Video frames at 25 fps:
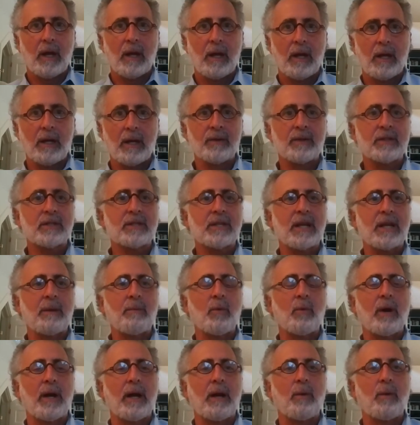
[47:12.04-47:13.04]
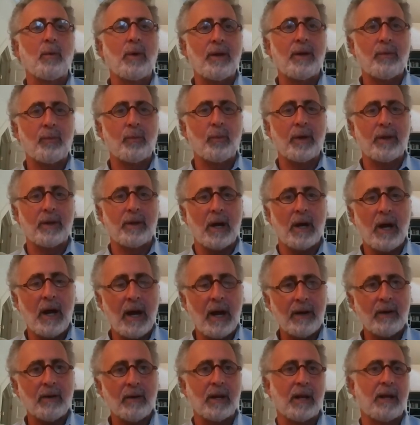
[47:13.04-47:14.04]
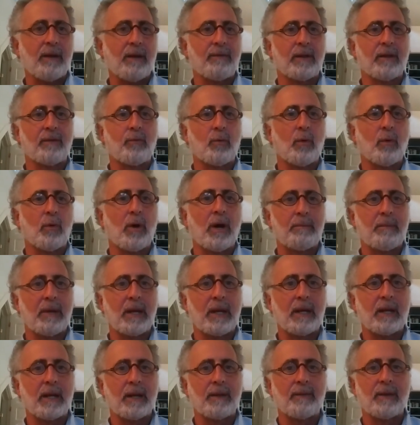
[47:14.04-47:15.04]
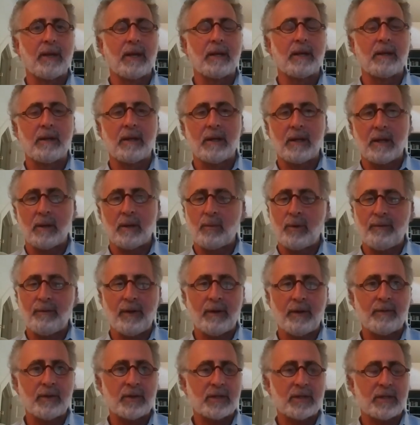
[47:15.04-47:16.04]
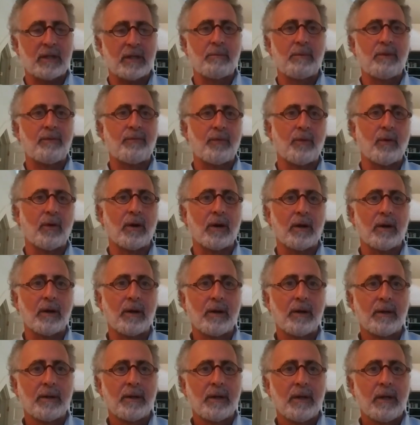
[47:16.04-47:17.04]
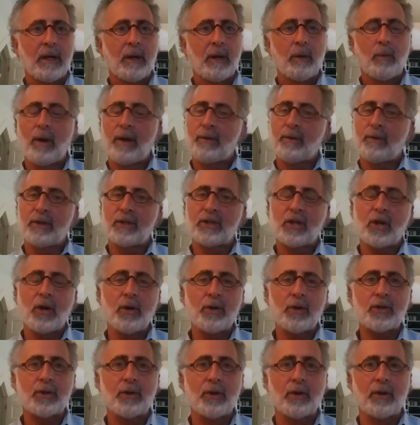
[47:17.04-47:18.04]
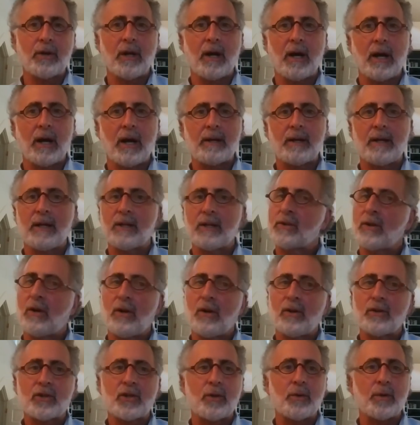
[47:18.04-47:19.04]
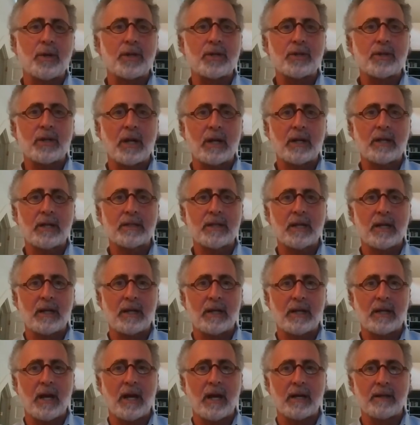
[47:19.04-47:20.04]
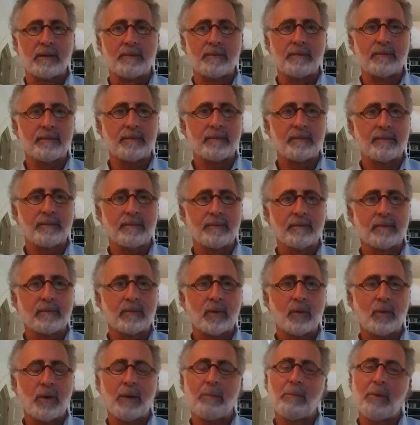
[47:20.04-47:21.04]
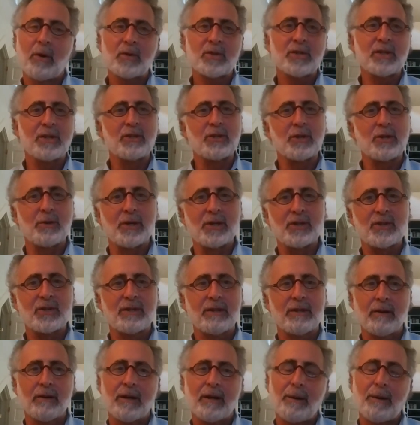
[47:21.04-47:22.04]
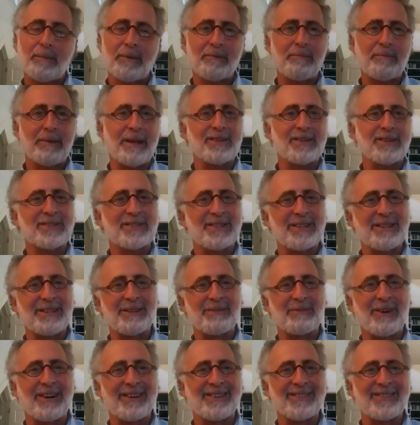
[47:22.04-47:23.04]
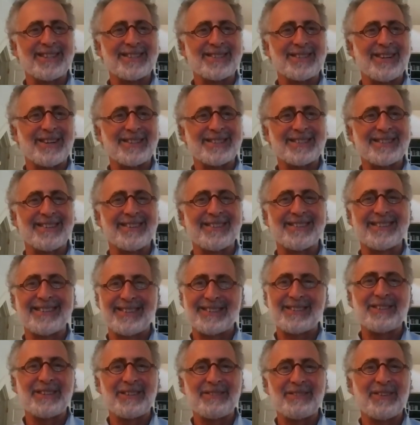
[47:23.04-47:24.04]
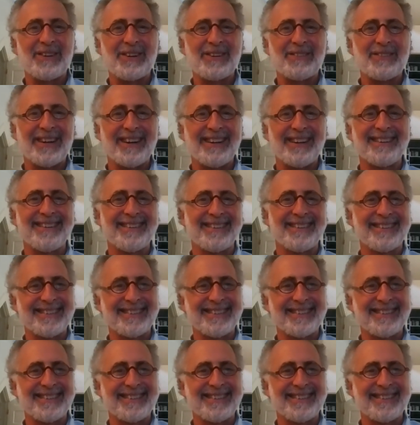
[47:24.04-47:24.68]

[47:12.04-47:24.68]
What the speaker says: in the same way with a higher level of winemaking than we've ever seen before. Whether it's kosher or not, it's all Jewish, I can tell you that. Well, mostly. There are a couple of Palestinian wineries also. They're doing very well.